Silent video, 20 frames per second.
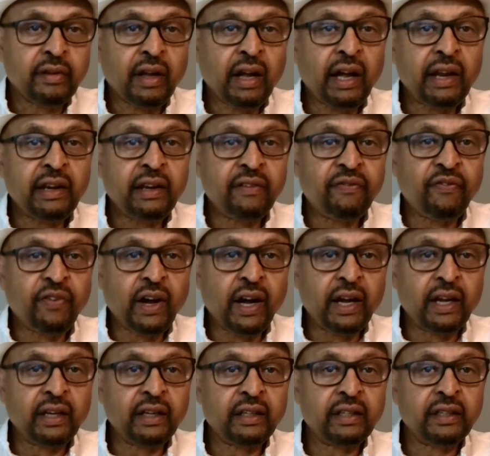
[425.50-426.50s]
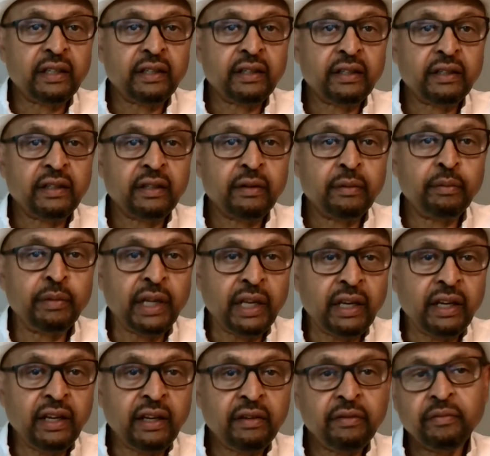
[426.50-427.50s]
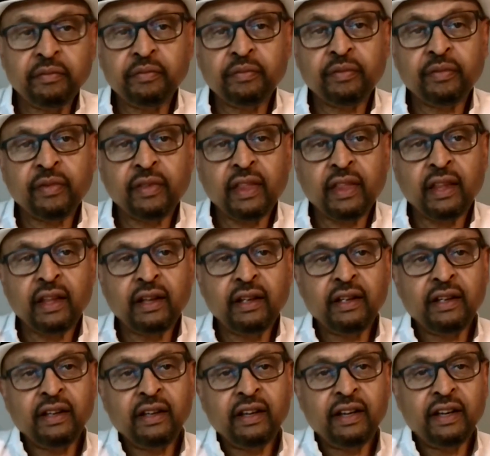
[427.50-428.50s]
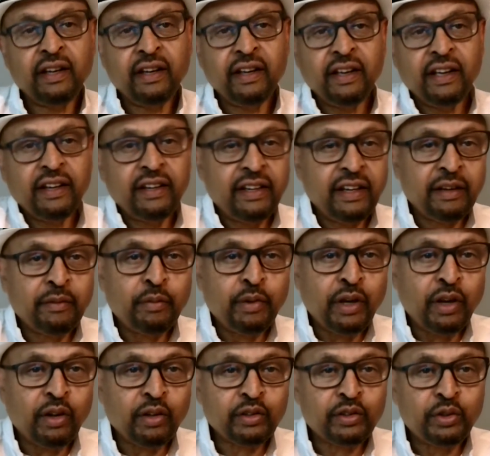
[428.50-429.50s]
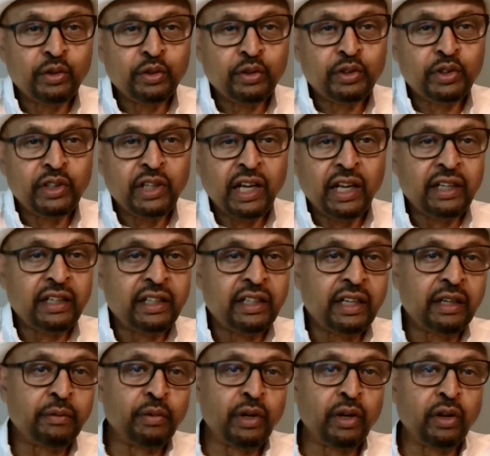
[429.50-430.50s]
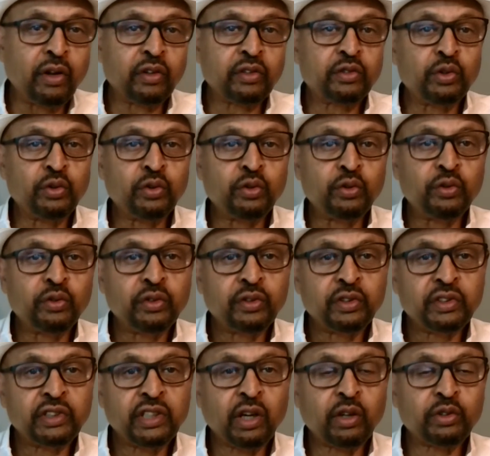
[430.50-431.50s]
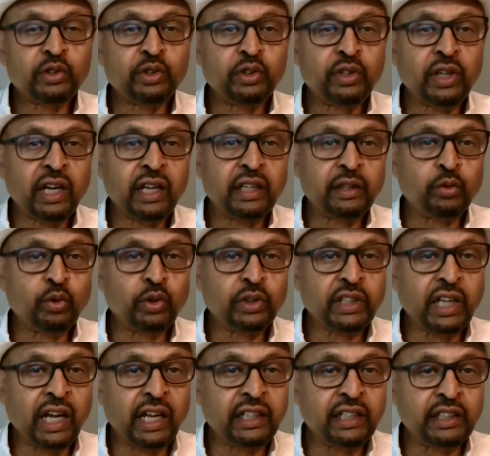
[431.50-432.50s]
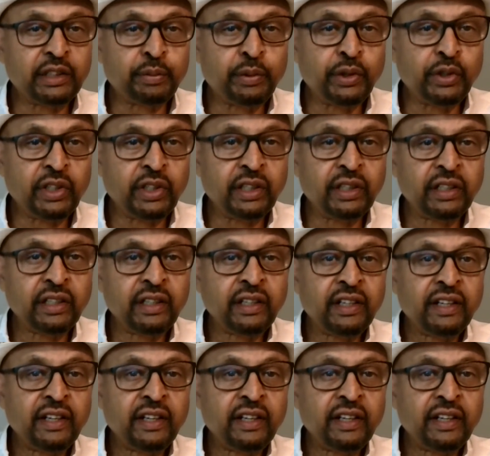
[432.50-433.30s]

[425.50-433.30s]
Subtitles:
undefined, meaning it didn't belong to Sudan, it didn't belong to South Sudan, it was undisputed,